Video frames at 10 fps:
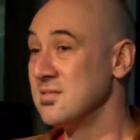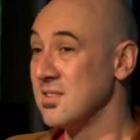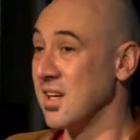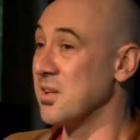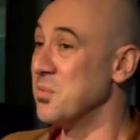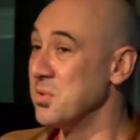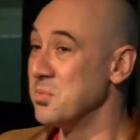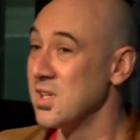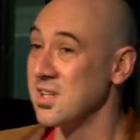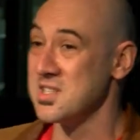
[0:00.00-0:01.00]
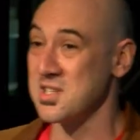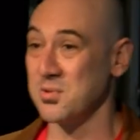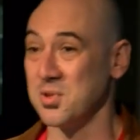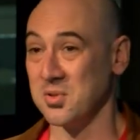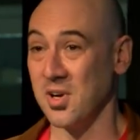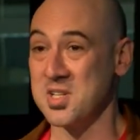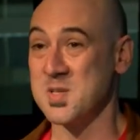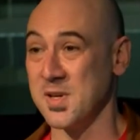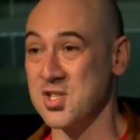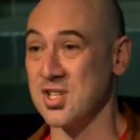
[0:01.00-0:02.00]
Like, we're really screwed. Our
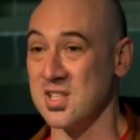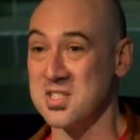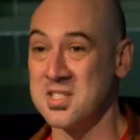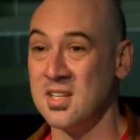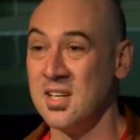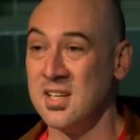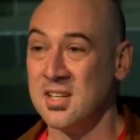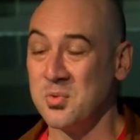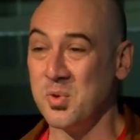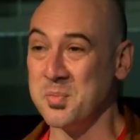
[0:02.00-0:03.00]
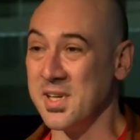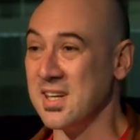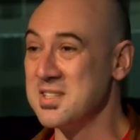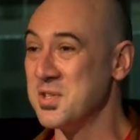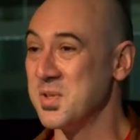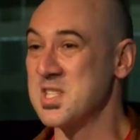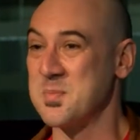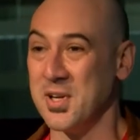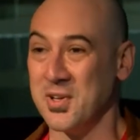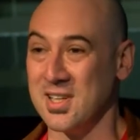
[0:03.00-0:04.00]
species will begin to
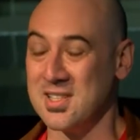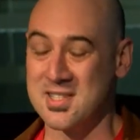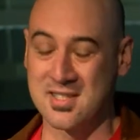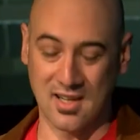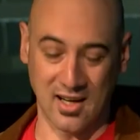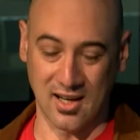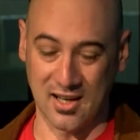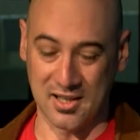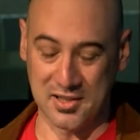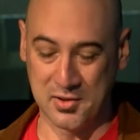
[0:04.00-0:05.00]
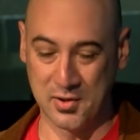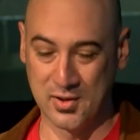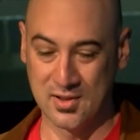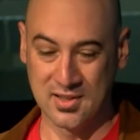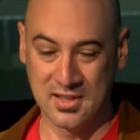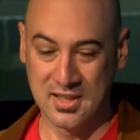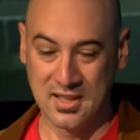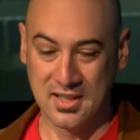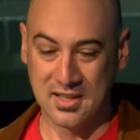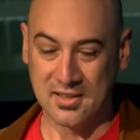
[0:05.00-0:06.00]
experience uh,
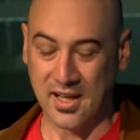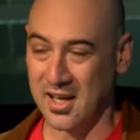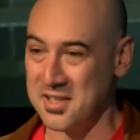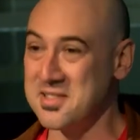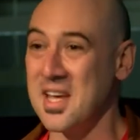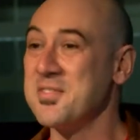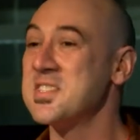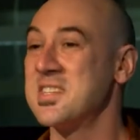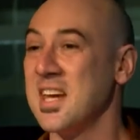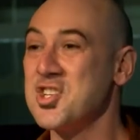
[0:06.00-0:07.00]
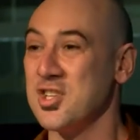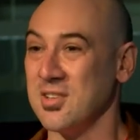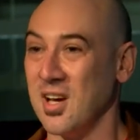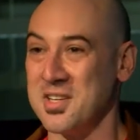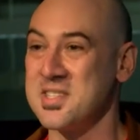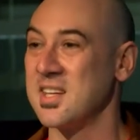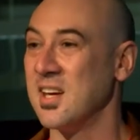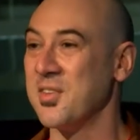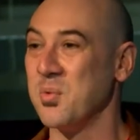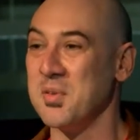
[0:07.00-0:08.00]
uh, devastation on a
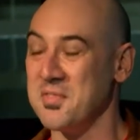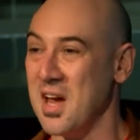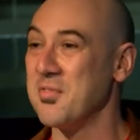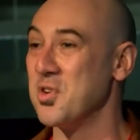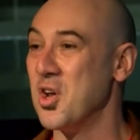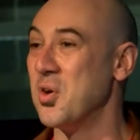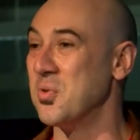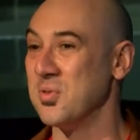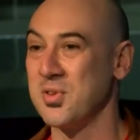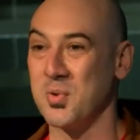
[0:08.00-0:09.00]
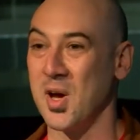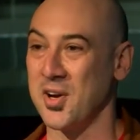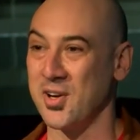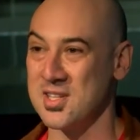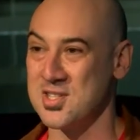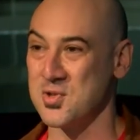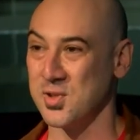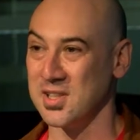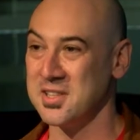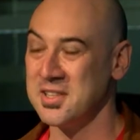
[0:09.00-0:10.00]
scale that we've never known throughout our
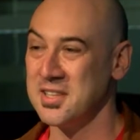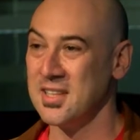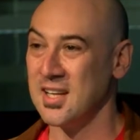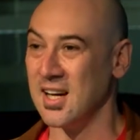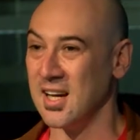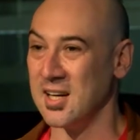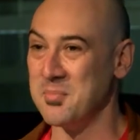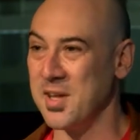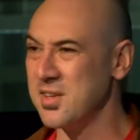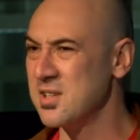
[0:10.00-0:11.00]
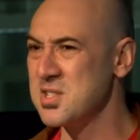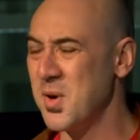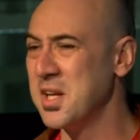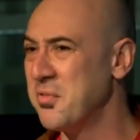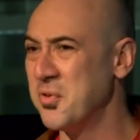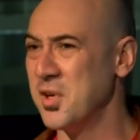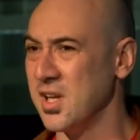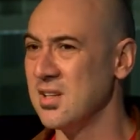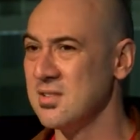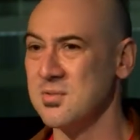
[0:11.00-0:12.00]
history uh, by the year
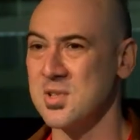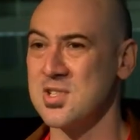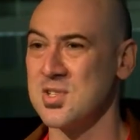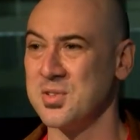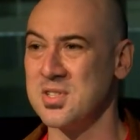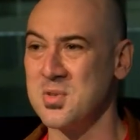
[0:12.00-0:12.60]
2040, which is only